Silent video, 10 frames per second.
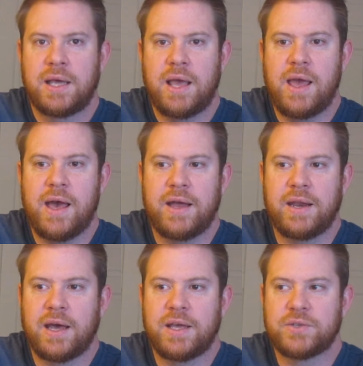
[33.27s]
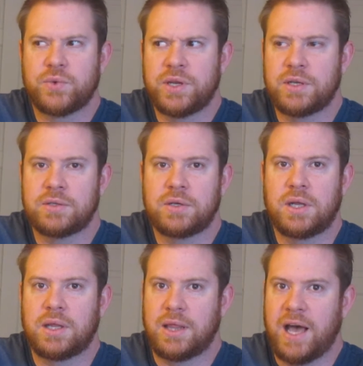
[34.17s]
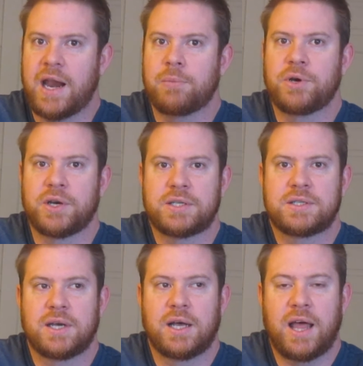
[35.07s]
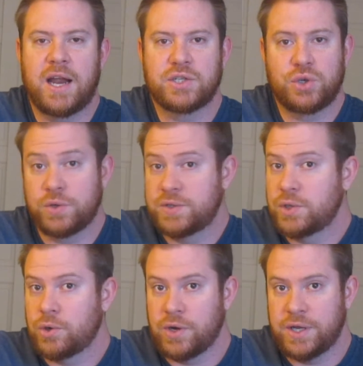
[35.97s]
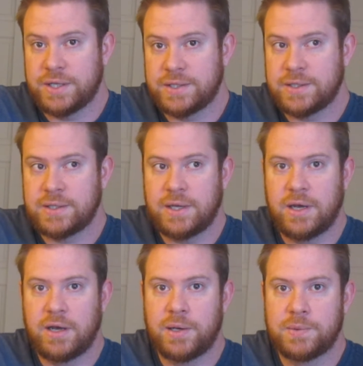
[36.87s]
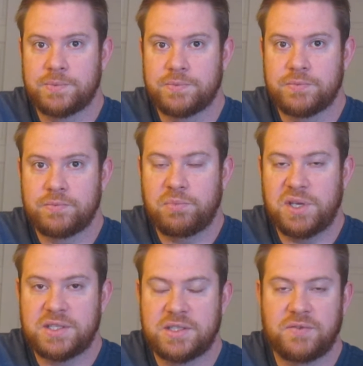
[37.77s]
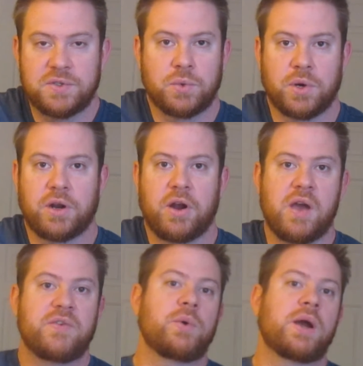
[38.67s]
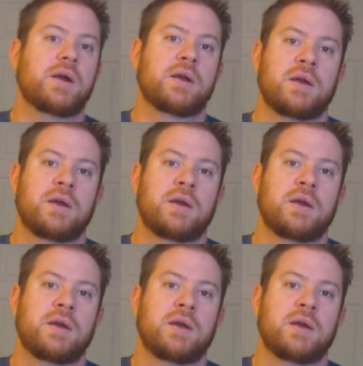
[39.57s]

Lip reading: And he's written a lot of books, a lot of short stories. Pieces of his work are everywhere.